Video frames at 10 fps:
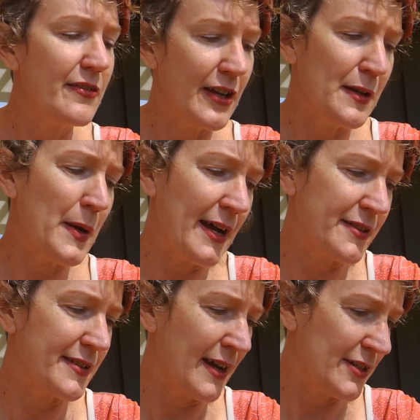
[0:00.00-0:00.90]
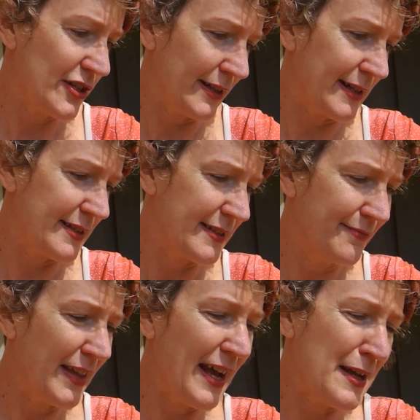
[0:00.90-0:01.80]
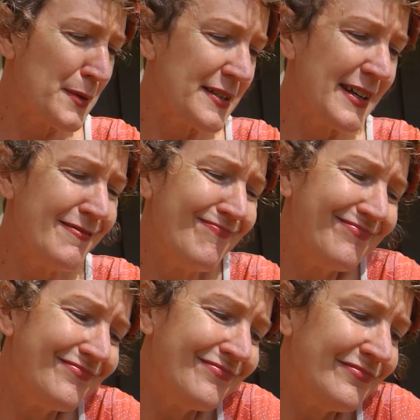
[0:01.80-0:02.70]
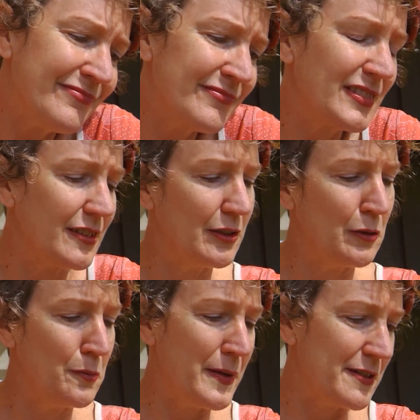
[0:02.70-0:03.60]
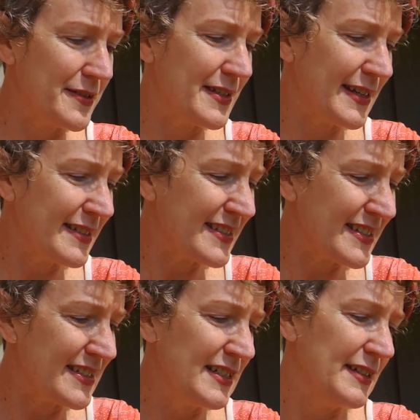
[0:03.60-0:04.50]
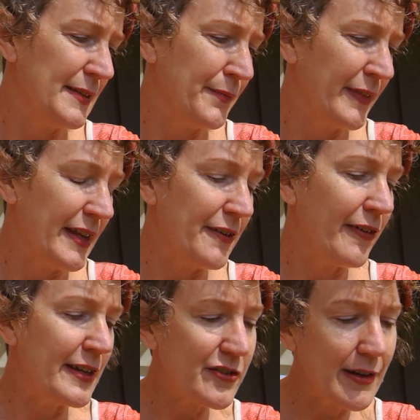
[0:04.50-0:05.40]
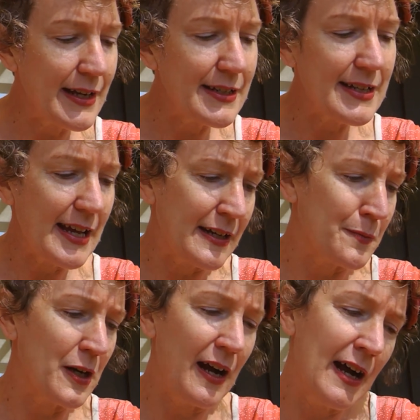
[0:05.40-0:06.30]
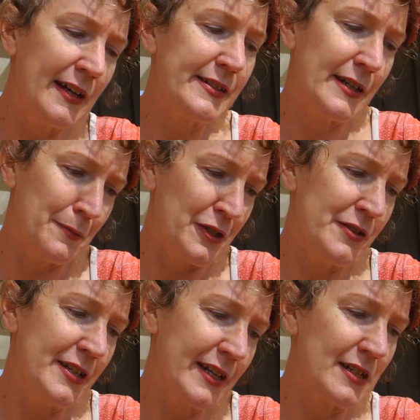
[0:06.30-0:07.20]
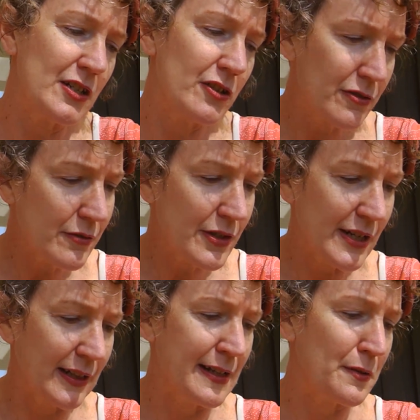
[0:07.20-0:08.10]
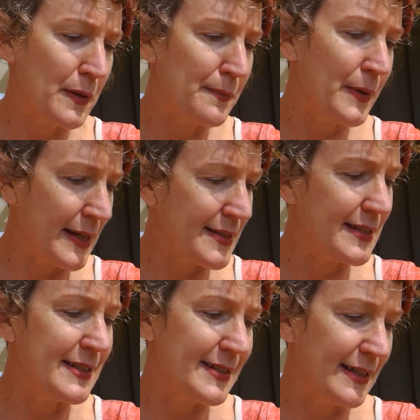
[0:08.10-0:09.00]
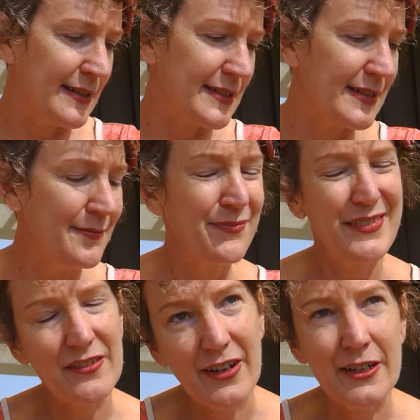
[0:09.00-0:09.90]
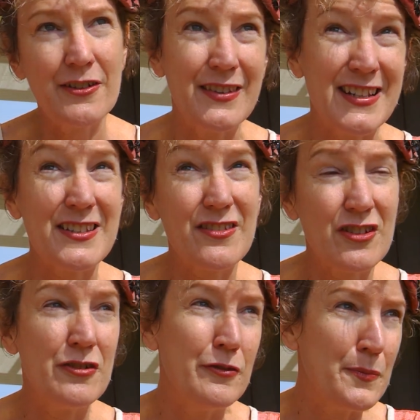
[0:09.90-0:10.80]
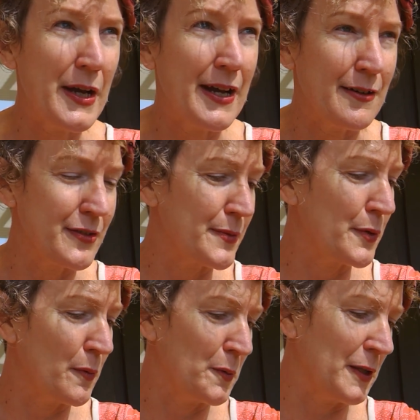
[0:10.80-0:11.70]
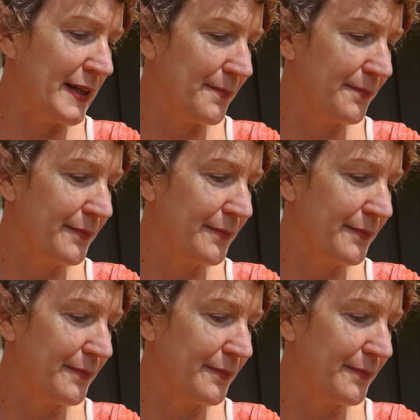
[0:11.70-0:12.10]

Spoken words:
£30.09. Hampstead, all meals tickets. If I train to Edinburgh, Aunt W, ticket 2 shillings, 1 pence and dinners. If I don't, that's £2, probably.